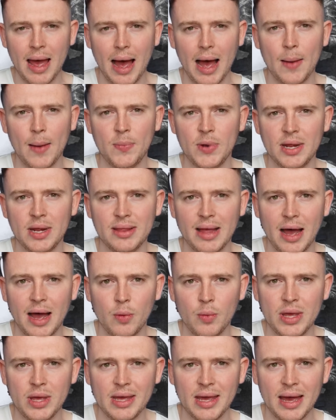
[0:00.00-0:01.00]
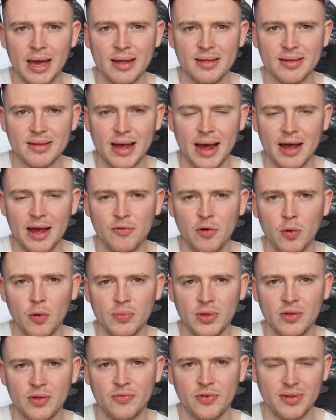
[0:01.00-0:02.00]
happening that weekend. Sky have
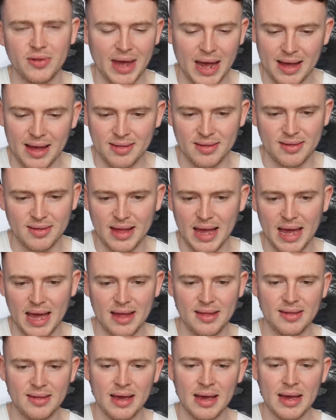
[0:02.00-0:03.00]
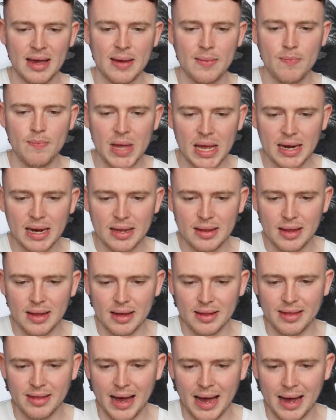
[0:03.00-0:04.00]
opted for that instead, meaning
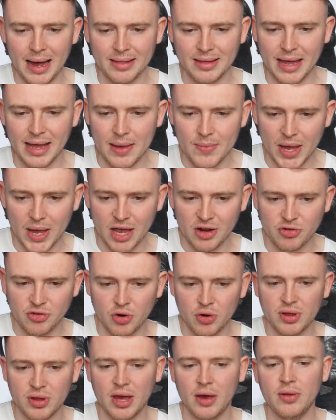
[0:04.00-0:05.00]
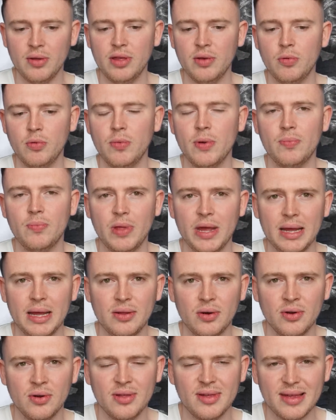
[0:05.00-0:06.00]
that the game against Ross County will be
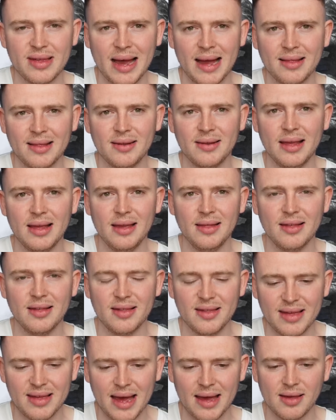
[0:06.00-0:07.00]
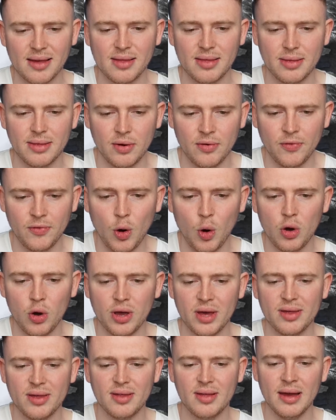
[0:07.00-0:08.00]
played on Saturday the 6th of
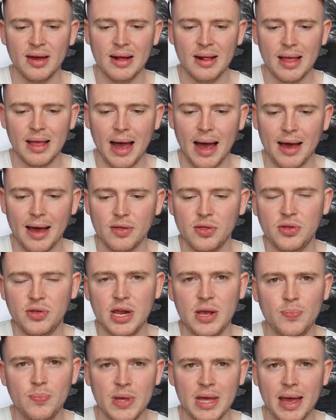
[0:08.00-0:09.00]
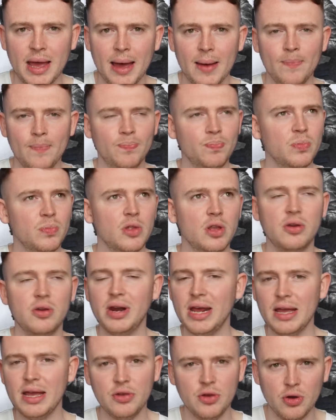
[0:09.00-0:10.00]
August at 3pm.
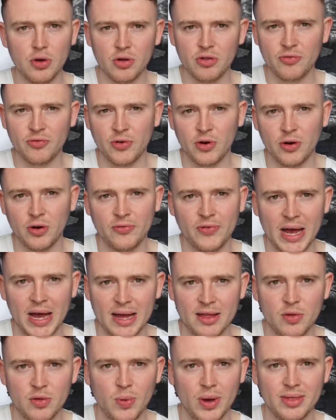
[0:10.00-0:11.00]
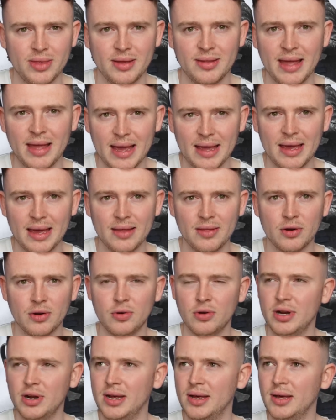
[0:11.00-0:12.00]
Great news for fans with a ticket. They're
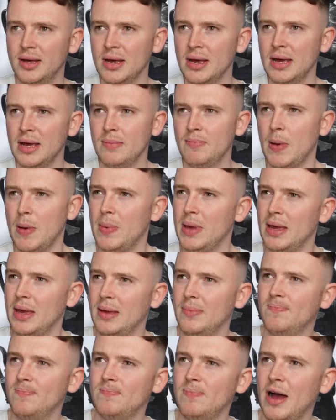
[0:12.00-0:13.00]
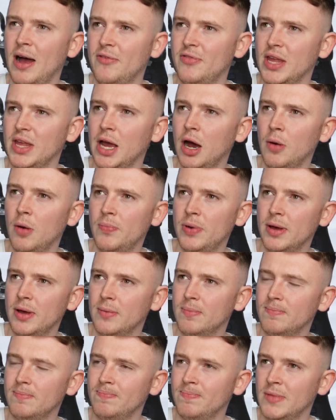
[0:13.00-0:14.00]
going to maybe have to get up
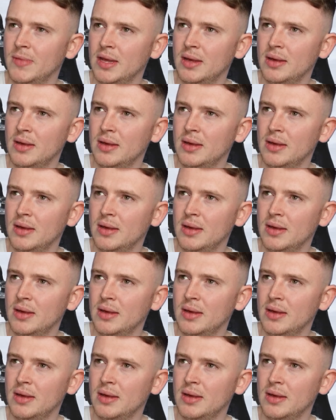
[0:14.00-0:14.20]
at